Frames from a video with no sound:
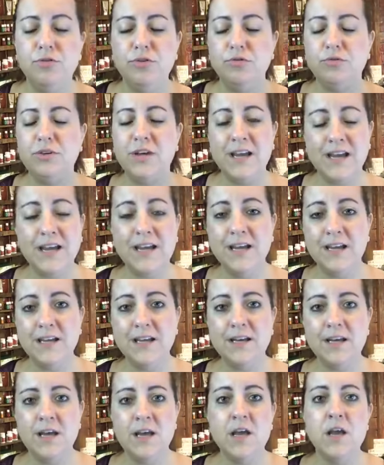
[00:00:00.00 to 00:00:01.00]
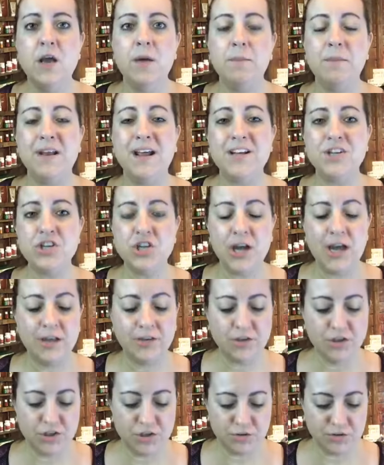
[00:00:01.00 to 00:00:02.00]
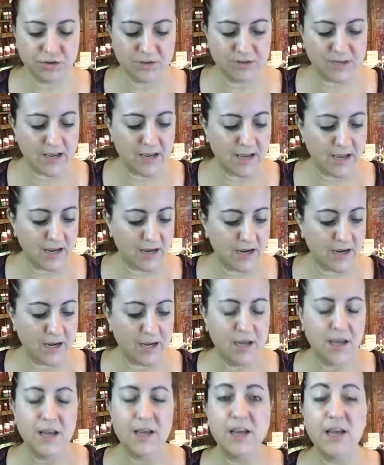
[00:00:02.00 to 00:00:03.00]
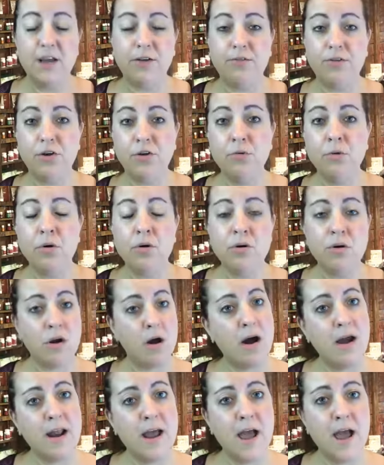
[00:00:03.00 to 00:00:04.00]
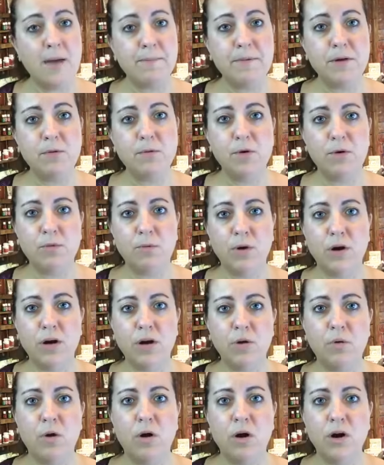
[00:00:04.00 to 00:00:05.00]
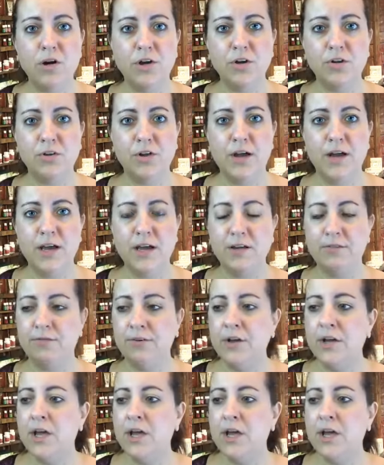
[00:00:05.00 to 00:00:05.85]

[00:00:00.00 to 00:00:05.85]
can. But I challenge you today, if you are not happy with where you are in your life,